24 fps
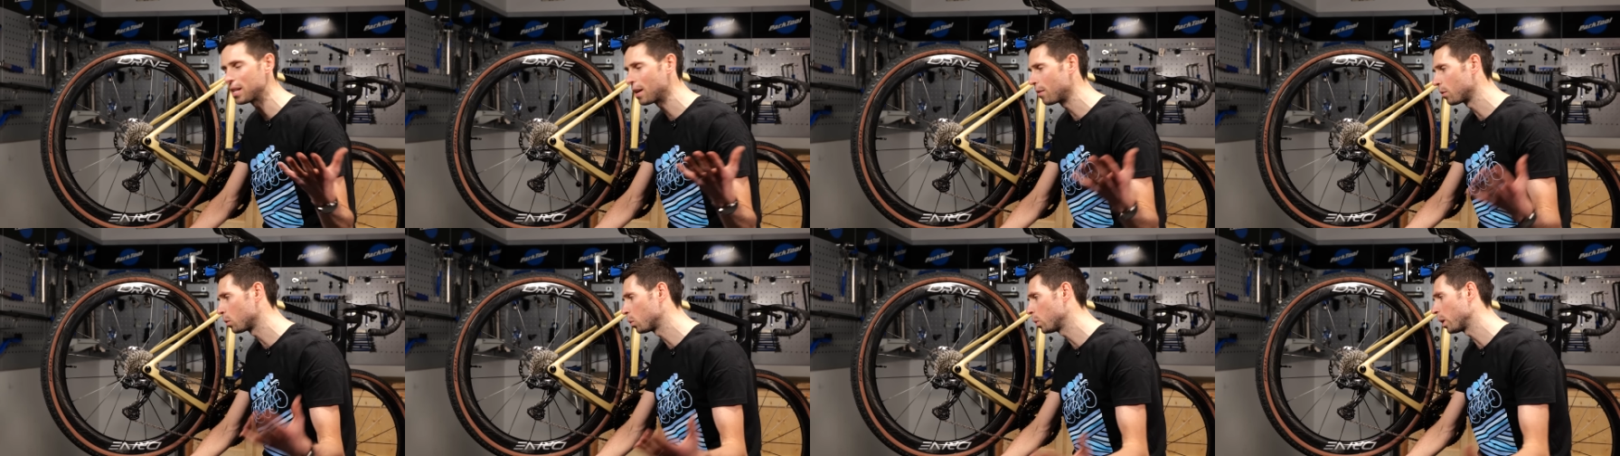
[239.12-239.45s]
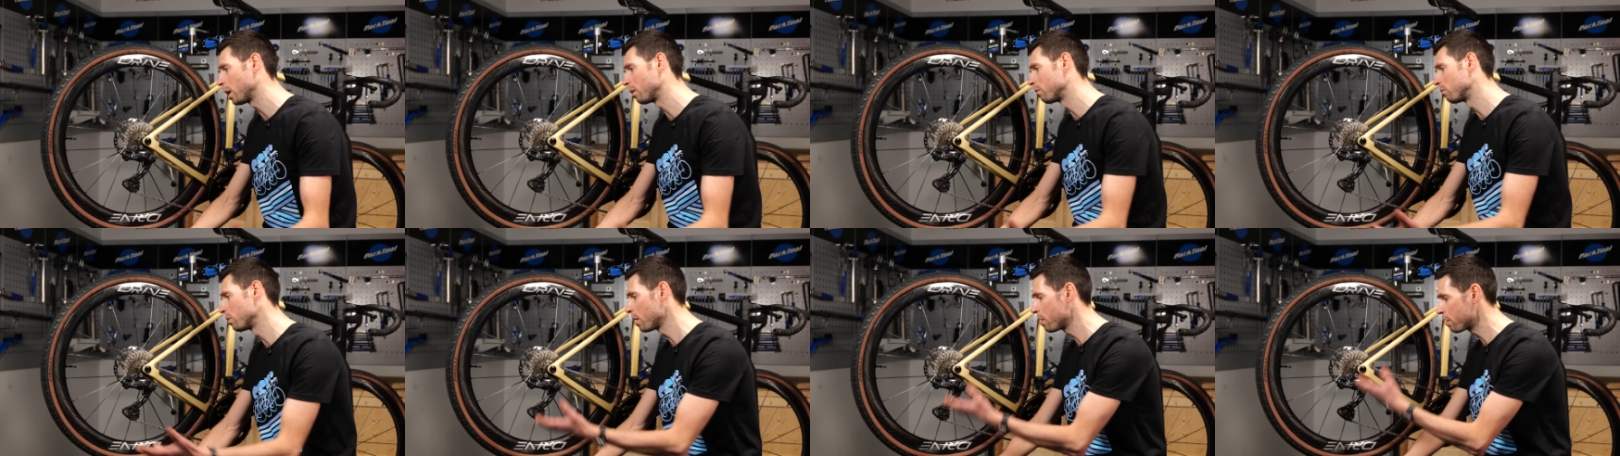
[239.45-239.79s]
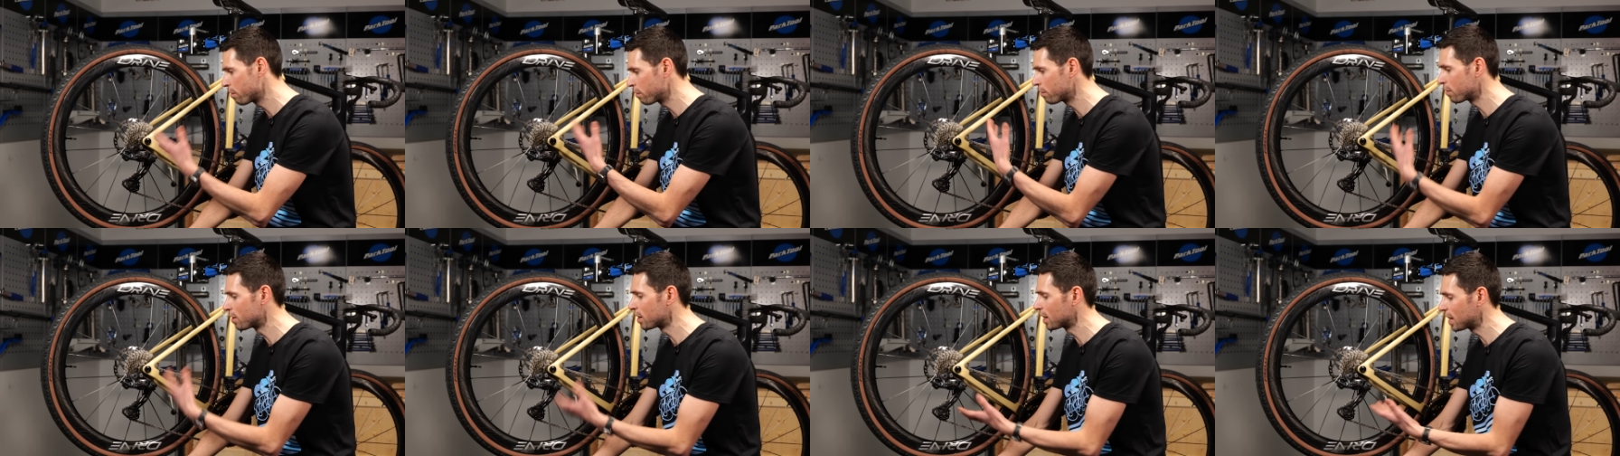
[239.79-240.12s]
is have a quick
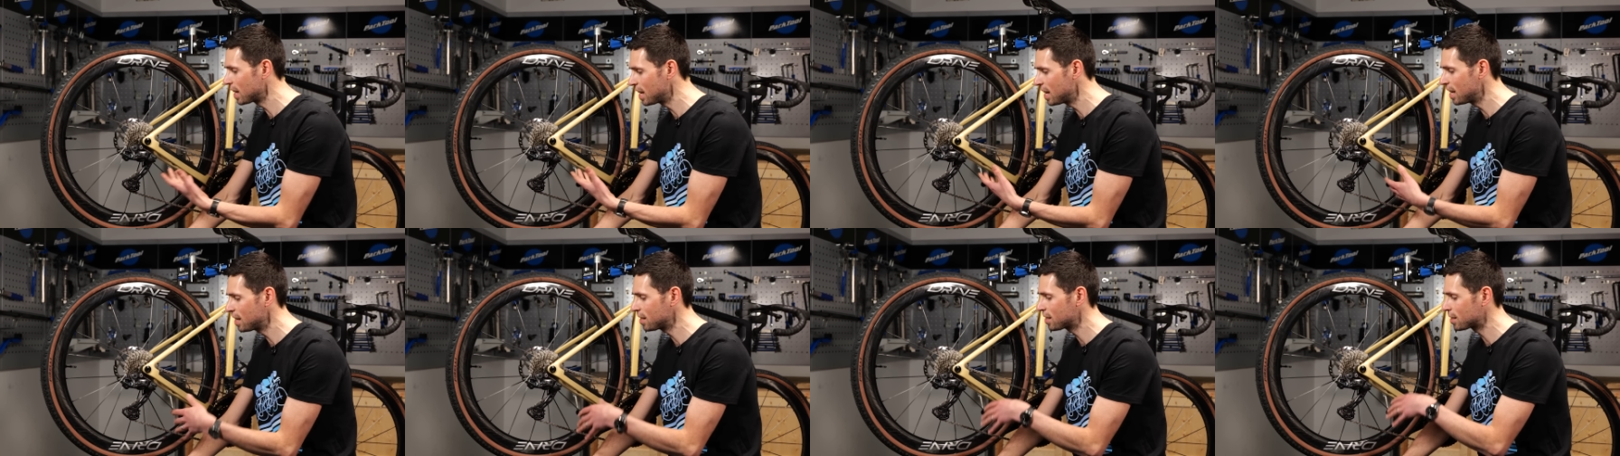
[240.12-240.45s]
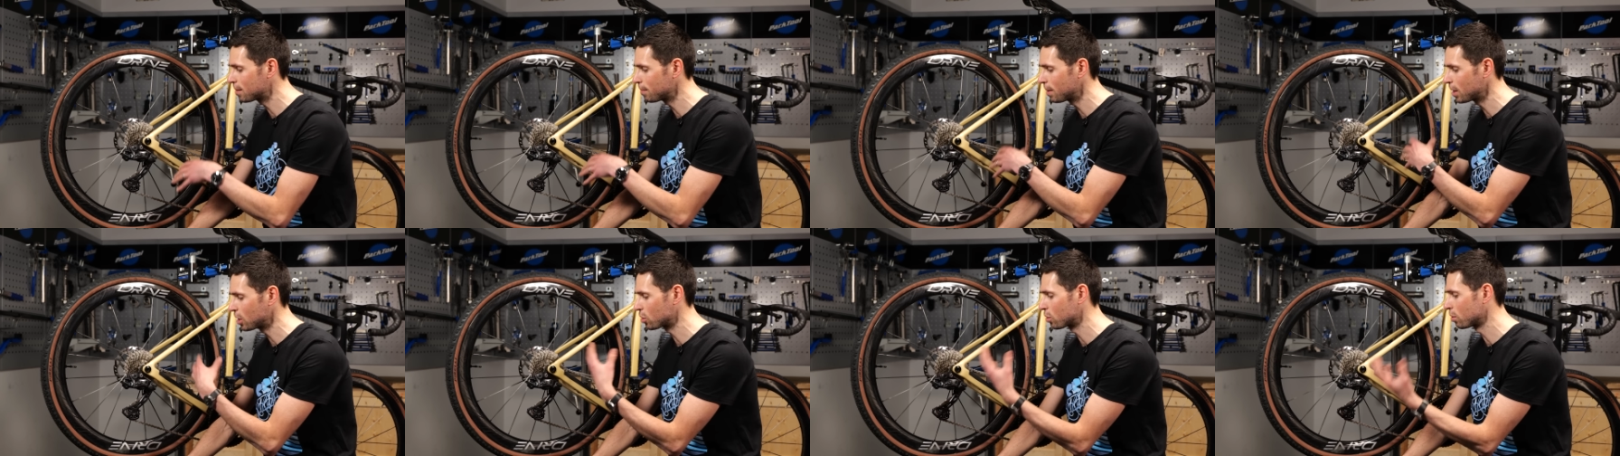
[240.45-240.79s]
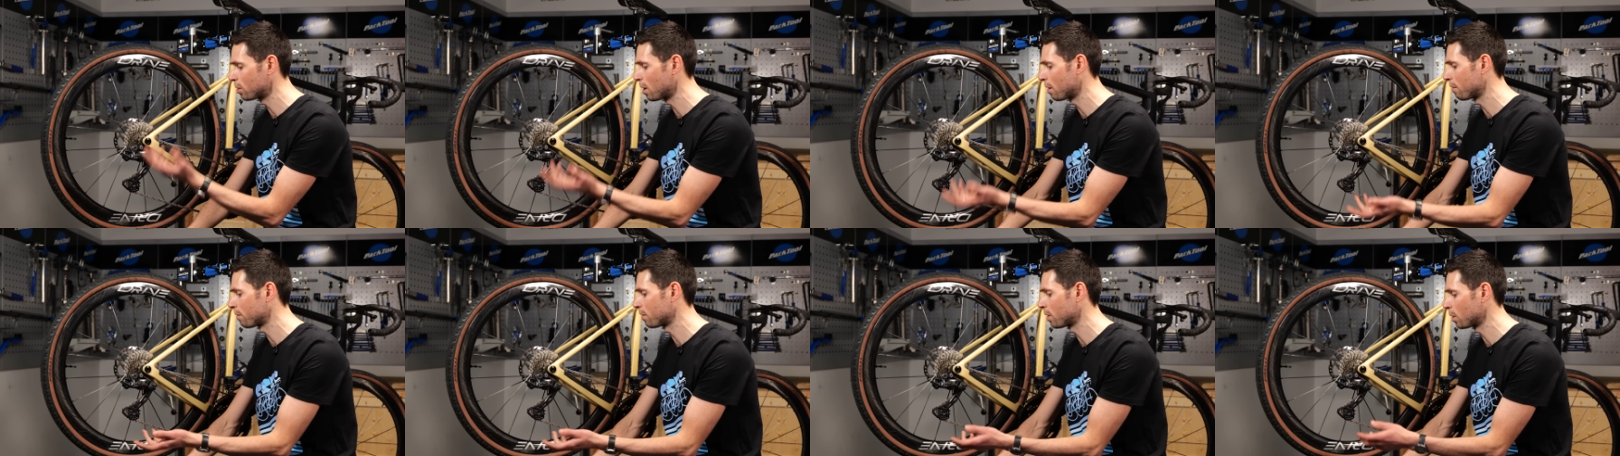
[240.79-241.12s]
run through the gears to make
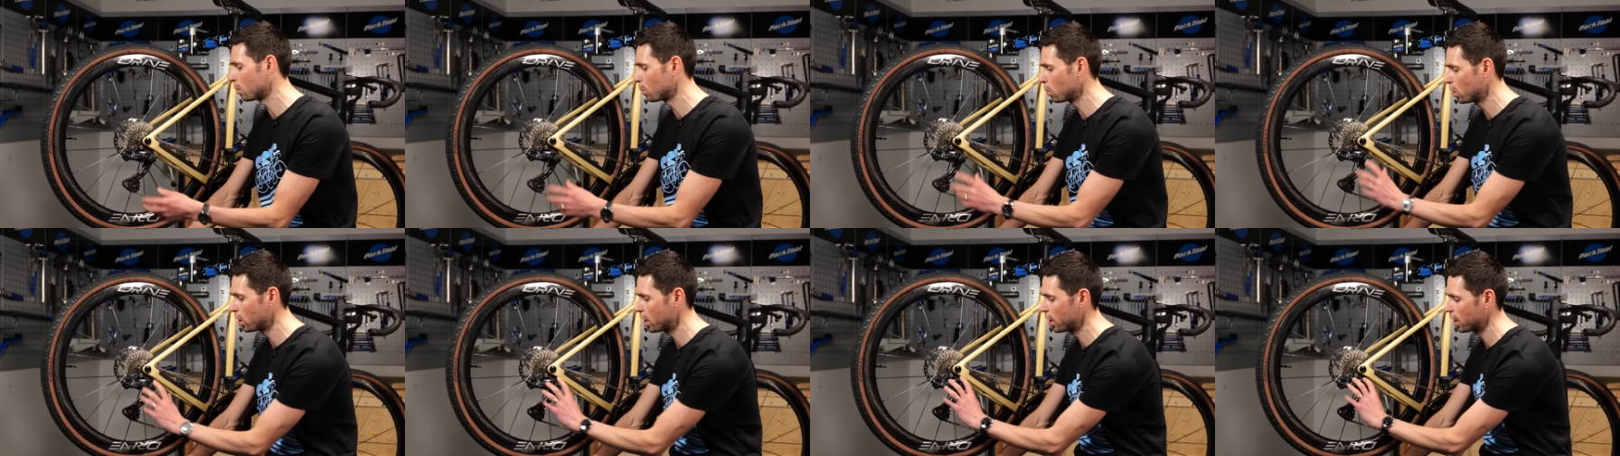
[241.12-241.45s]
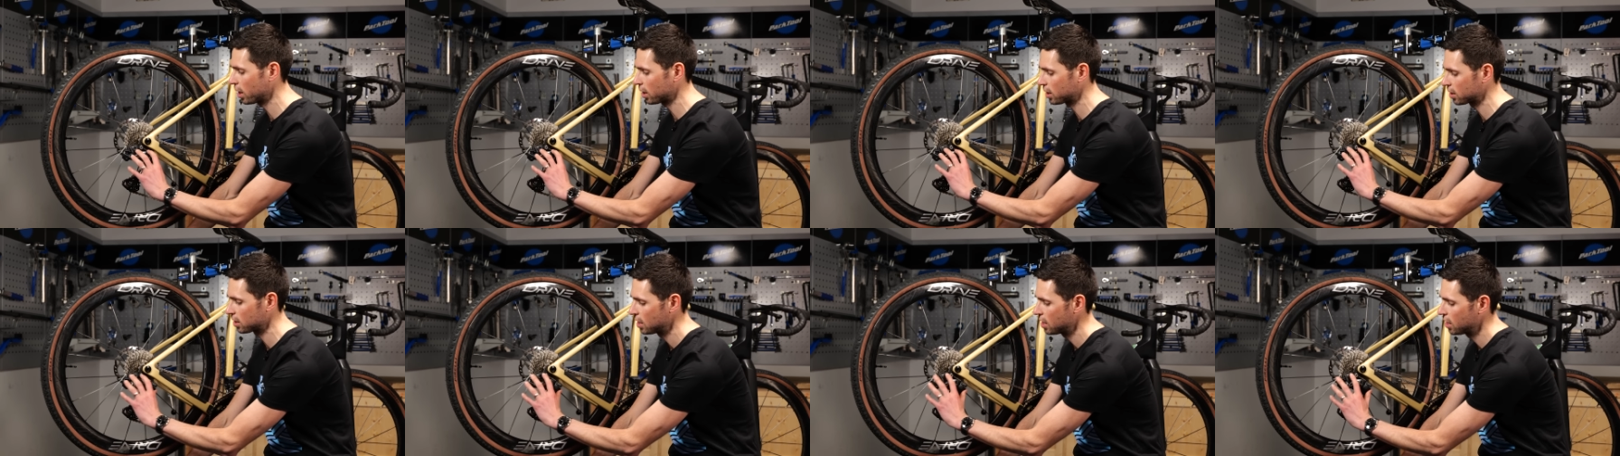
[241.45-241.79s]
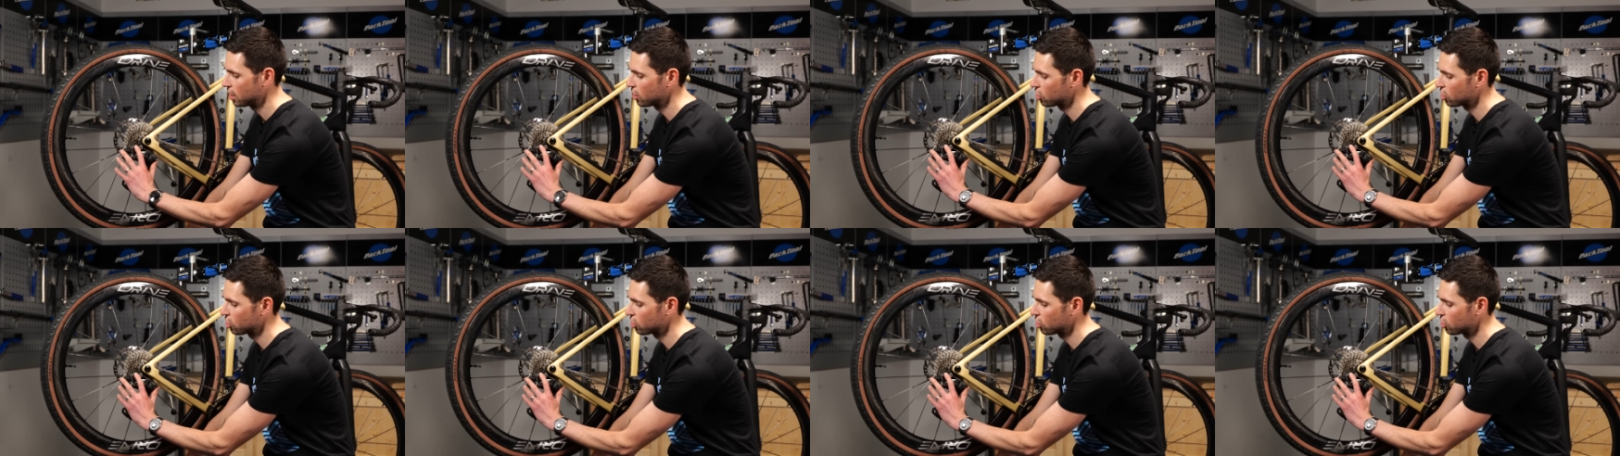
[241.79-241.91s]
sure everything works,